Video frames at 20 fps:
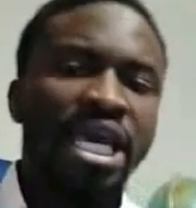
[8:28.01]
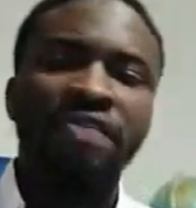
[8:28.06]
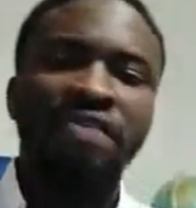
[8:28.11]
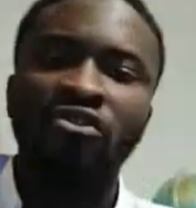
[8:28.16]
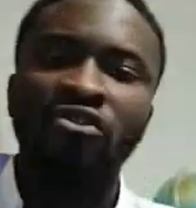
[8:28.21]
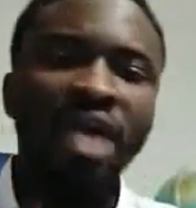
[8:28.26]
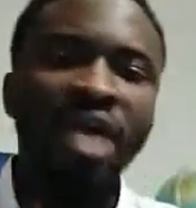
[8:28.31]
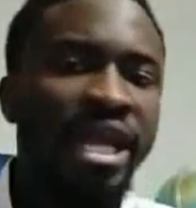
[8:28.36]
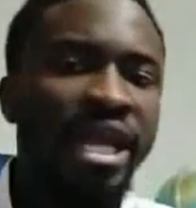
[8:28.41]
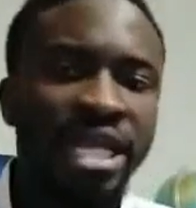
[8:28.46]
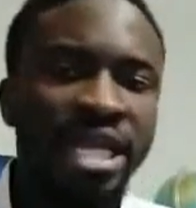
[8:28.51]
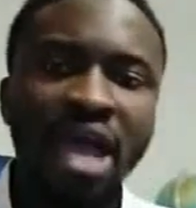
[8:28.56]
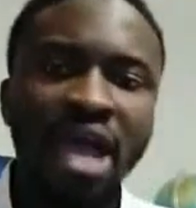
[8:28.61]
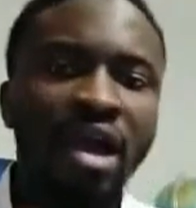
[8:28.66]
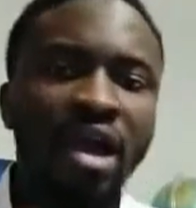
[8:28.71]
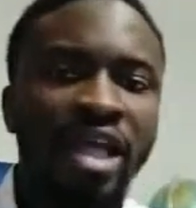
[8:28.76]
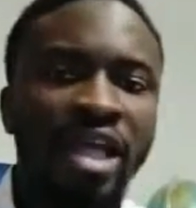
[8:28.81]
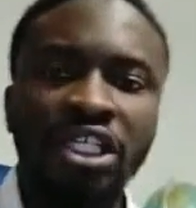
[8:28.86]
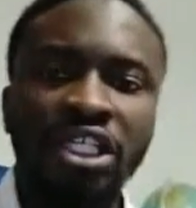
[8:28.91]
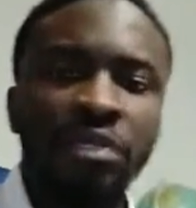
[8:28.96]
right now
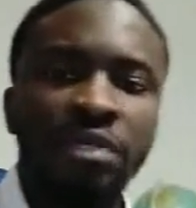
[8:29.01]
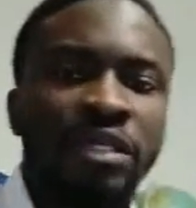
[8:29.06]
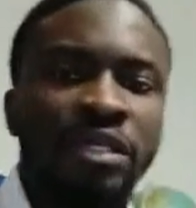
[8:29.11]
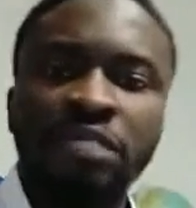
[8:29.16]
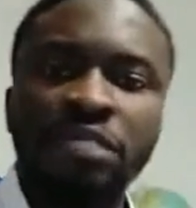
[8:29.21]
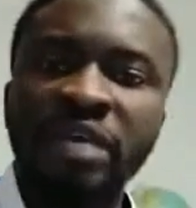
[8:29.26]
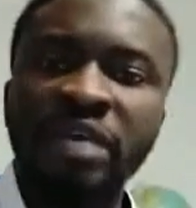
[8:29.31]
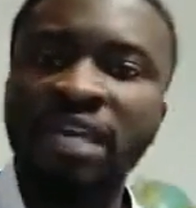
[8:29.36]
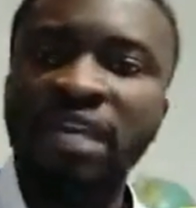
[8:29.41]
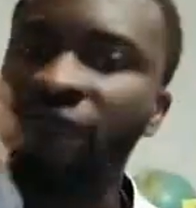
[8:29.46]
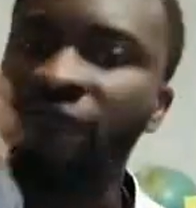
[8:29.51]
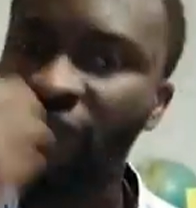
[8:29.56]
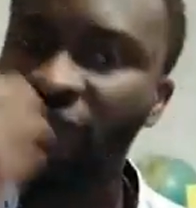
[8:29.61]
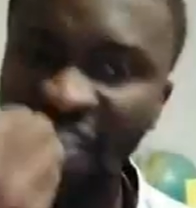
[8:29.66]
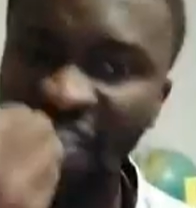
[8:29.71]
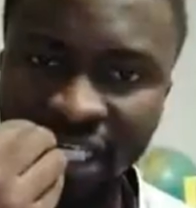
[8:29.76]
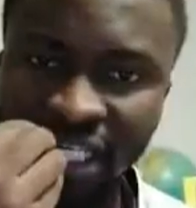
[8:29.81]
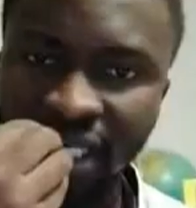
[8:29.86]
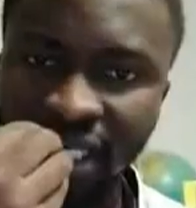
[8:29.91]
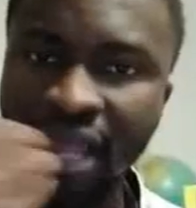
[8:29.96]
I should be speaking
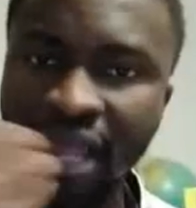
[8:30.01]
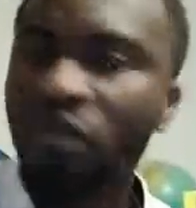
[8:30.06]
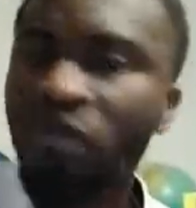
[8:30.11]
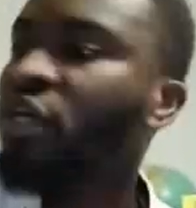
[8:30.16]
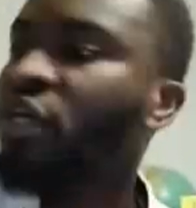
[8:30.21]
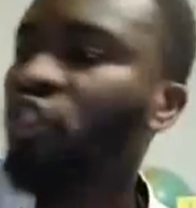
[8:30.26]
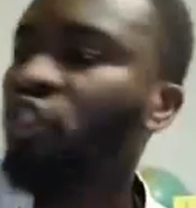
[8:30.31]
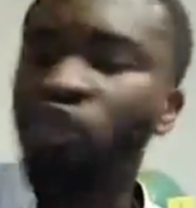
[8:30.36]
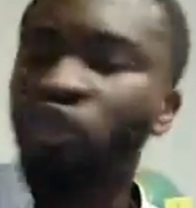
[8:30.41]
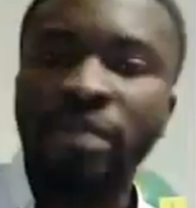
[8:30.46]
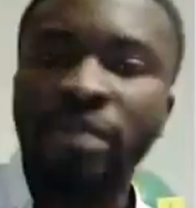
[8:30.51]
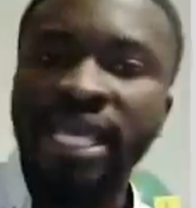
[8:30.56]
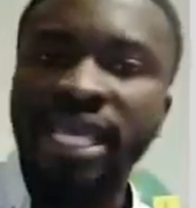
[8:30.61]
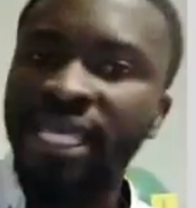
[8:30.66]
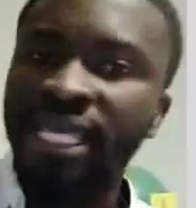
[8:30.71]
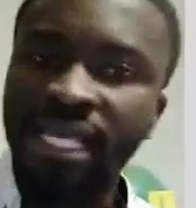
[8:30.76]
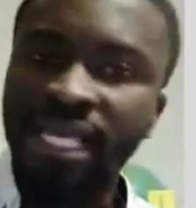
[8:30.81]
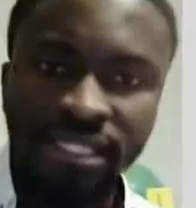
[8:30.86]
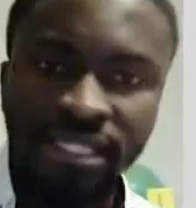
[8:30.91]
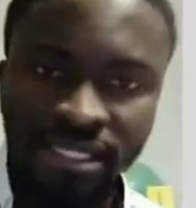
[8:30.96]
Finnish language to my
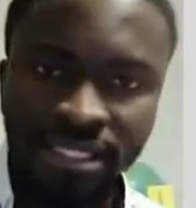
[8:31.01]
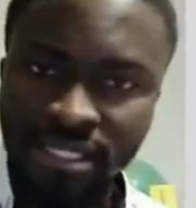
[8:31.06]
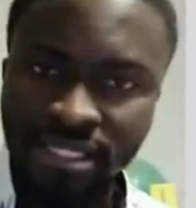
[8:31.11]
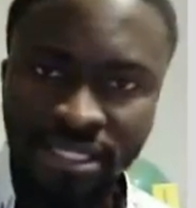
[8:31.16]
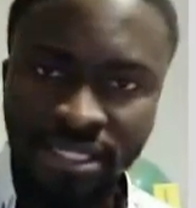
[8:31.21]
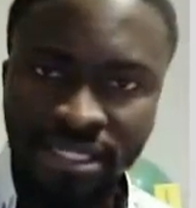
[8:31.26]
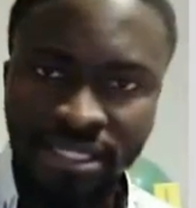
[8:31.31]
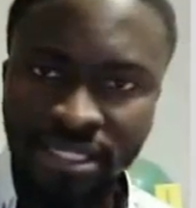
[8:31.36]
kids,